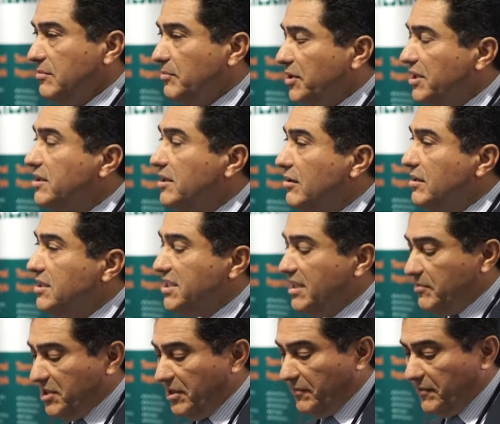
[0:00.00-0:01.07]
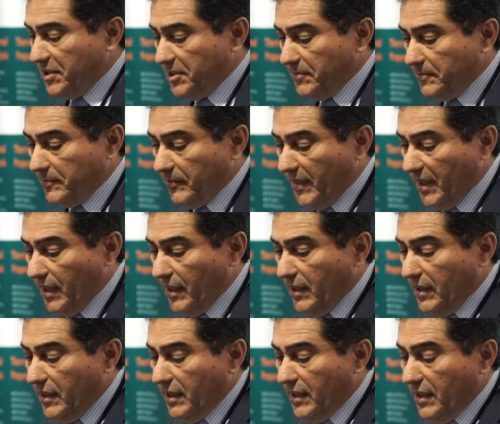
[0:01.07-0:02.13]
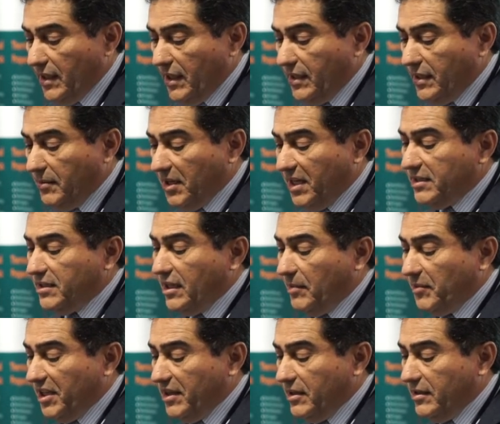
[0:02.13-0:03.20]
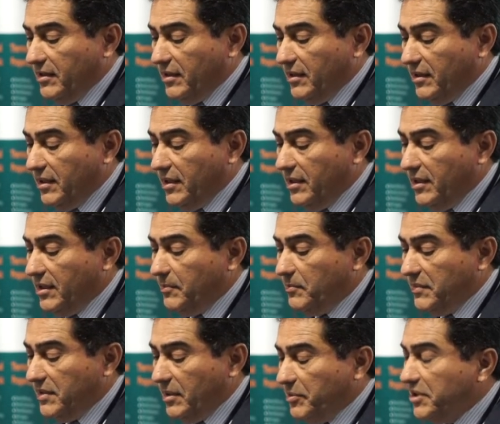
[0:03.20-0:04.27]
printing on the same surface. And then I'm going to talk about the